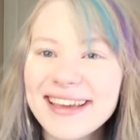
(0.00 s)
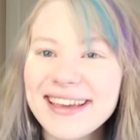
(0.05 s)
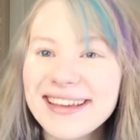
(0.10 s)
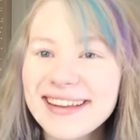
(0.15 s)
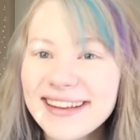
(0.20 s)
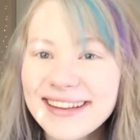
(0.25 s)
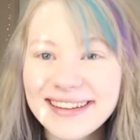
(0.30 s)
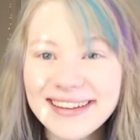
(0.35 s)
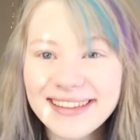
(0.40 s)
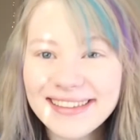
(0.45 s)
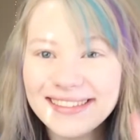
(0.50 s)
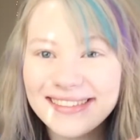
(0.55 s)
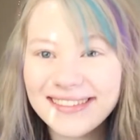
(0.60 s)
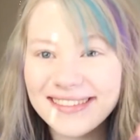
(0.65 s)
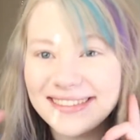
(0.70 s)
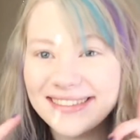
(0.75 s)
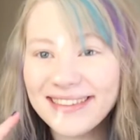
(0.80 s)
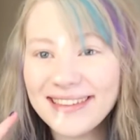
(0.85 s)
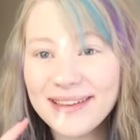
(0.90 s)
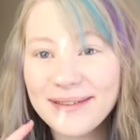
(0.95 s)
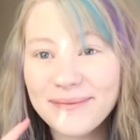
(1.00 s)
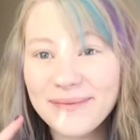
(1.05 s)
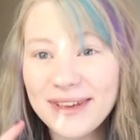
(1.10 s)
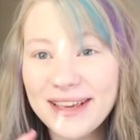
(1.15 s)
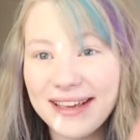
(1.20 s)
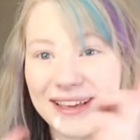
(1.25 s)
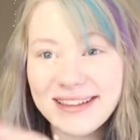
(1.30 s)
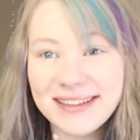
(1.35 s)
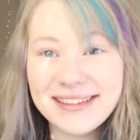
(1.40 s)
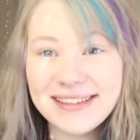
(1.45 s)
It doesn't see
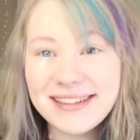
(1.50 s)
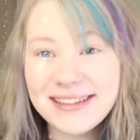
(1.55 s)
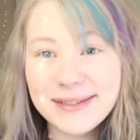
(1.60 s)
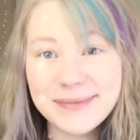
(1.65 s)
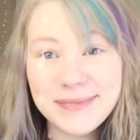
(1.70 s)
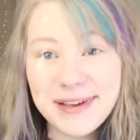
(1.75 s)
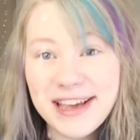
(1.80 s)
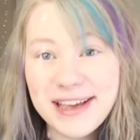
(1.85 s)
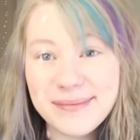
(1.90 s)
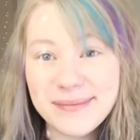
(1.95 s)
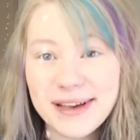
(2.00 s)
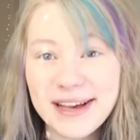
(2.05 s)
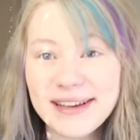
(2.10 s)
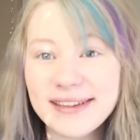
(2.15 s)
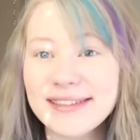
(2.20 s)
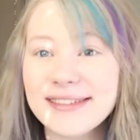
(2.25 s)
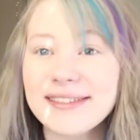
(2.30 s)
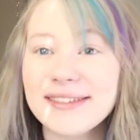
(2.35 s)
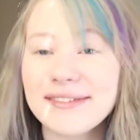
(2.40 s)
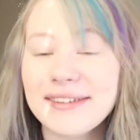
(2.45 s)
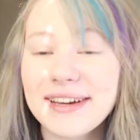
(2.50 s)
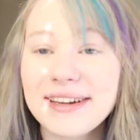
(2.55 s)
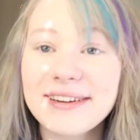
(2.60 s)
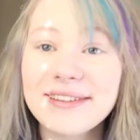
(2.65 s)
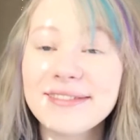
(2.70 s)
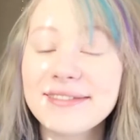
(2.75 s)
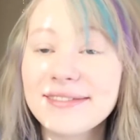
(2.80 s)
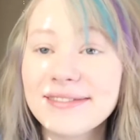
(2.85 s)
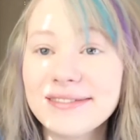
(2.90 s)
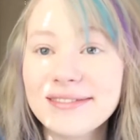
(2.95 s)
me, it sees Baymax, so I
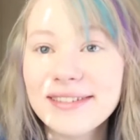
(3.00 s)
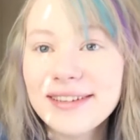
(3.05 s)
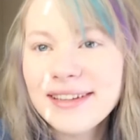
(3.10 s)
don't,